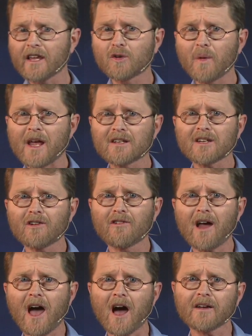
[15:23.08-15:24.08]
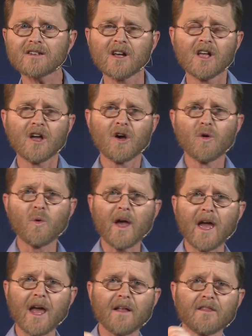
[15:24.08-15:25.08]
that went around,
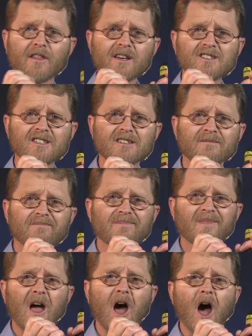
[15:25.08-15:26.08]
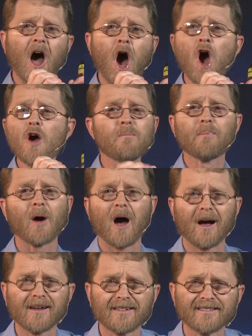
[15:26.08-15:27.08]
where this Opa,
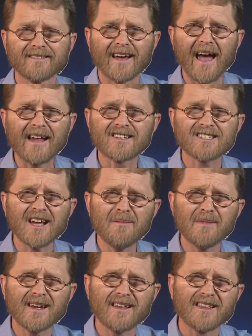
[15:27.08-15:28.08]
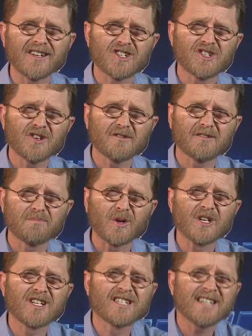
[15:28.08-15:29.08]
and somebody that should
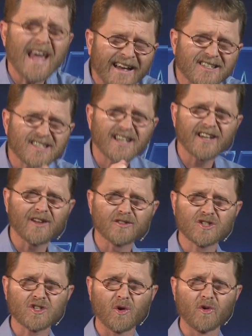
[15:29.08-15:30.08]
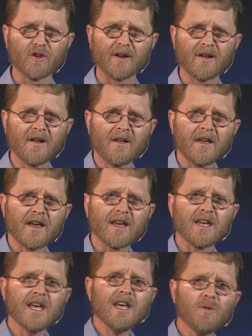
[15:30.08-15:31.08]
protect little children,
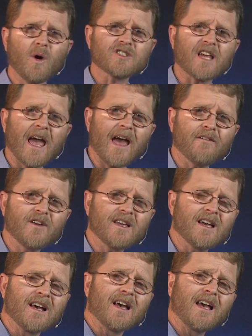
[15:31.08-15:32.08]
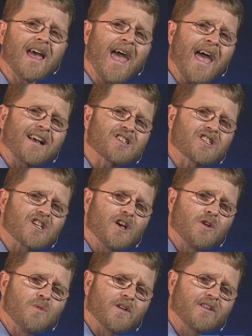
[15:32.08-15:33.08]
he was having acts
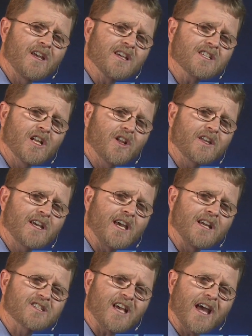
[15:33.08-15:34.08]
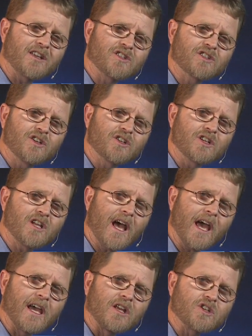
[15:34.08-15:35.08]
with these little kids at a certain
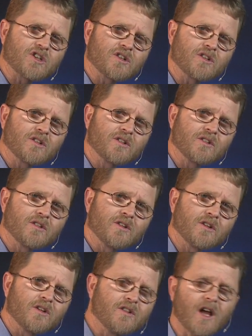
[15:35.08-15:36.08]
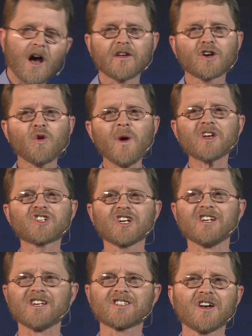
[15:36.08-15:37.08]
age. Now the question
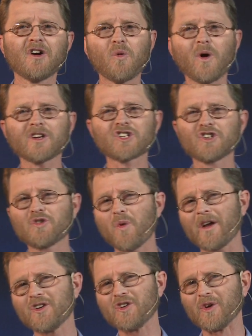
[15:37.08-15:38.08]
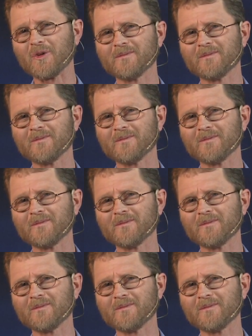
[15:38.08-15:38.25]
is, what should one do?